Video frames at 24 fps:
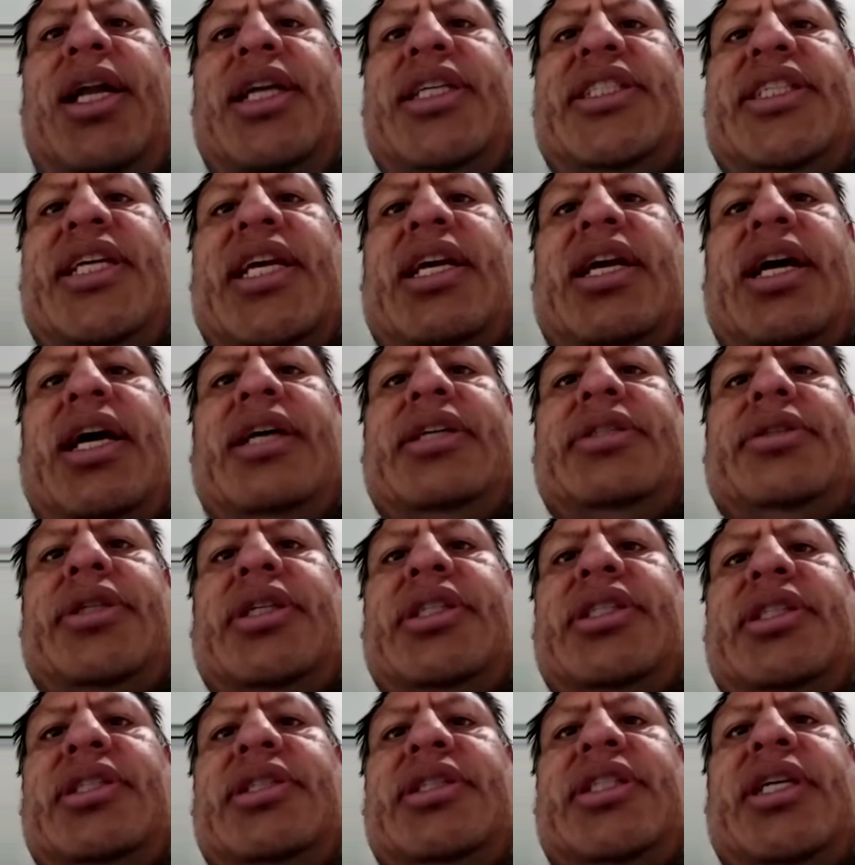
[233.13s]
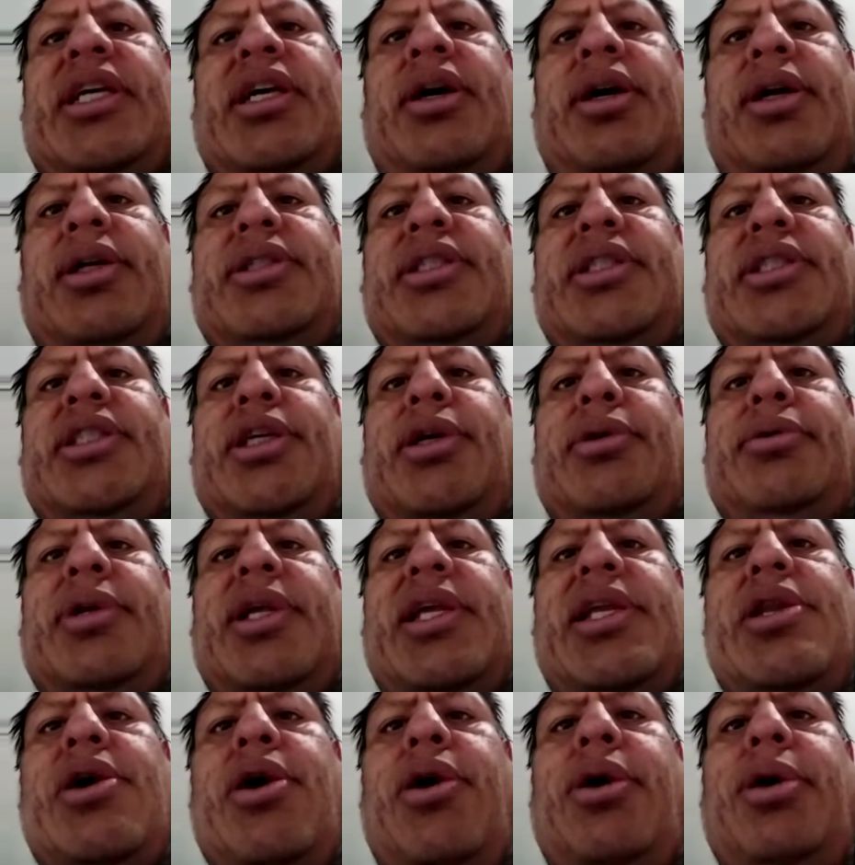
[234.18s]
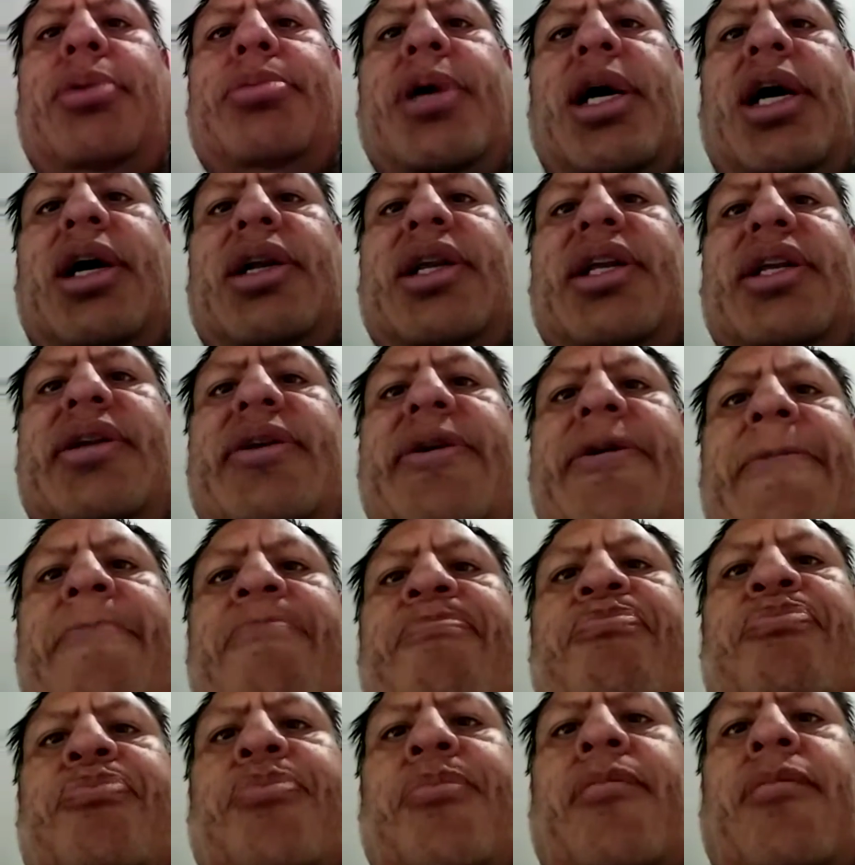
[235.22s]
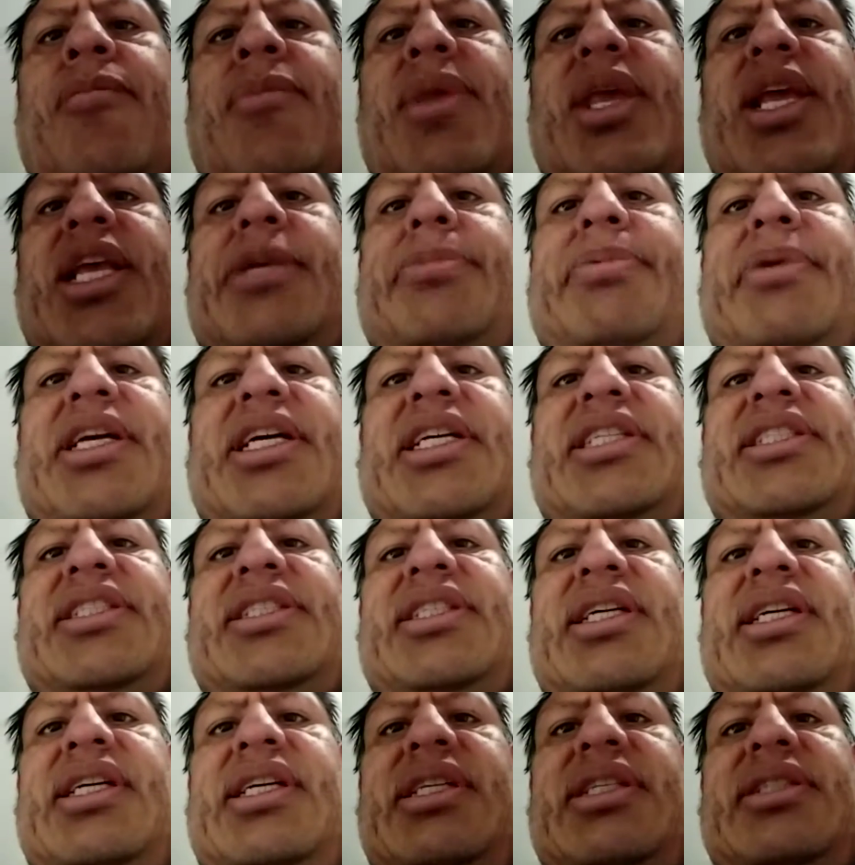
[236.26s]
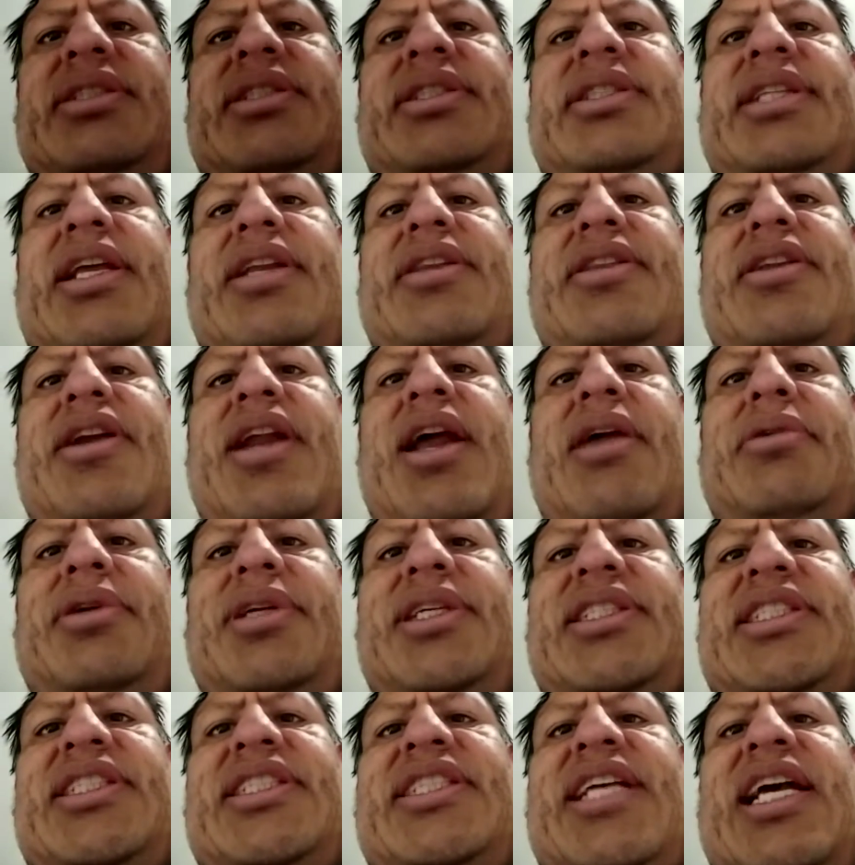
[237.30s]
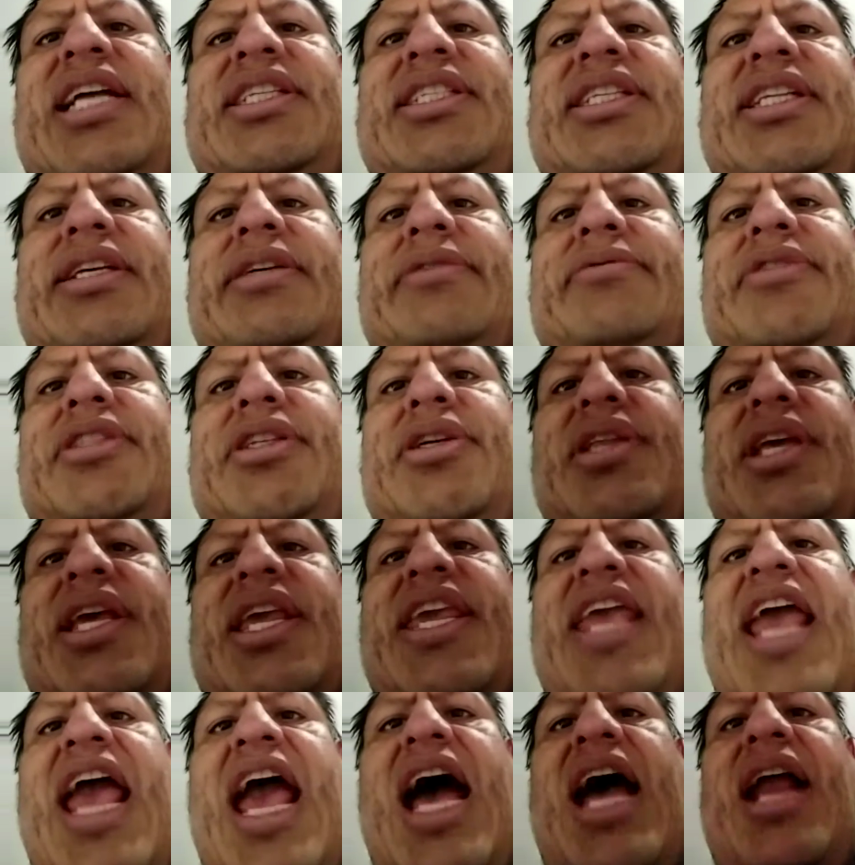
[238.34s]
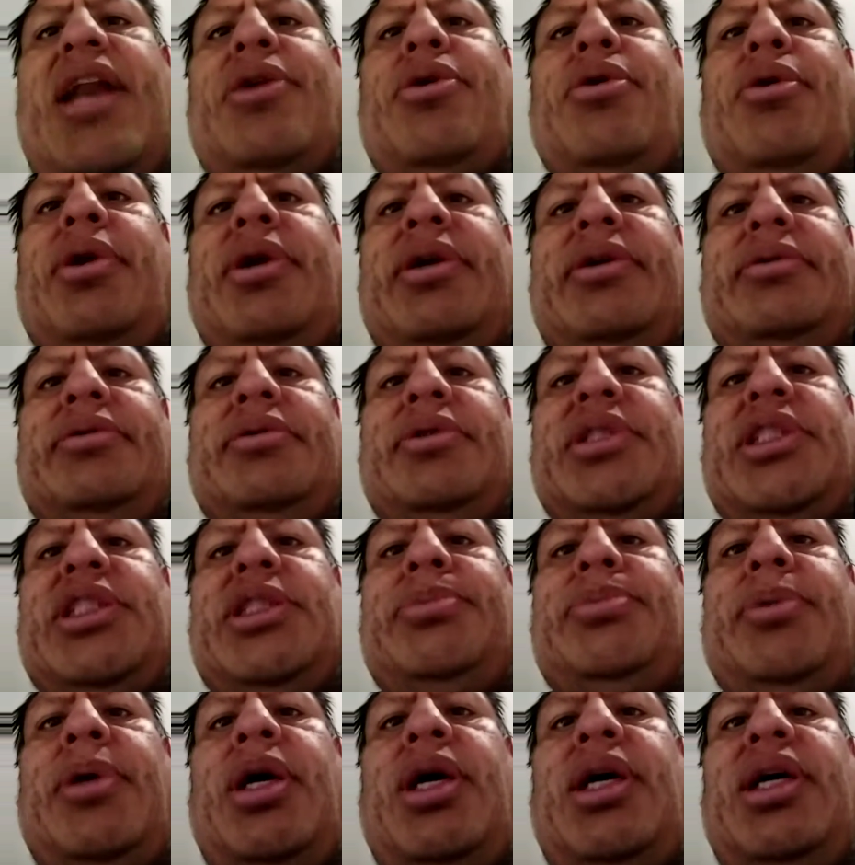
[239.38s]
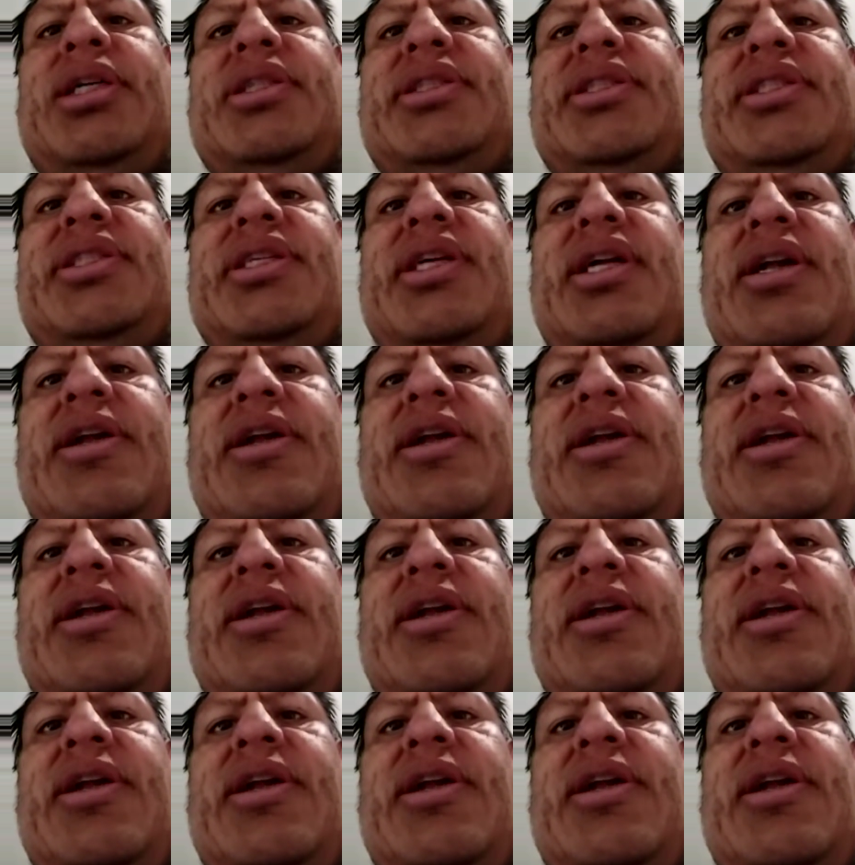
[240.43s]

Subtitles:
of psychiatrists and psychologists don't really know about it is because they're not really sensitive to the category of response.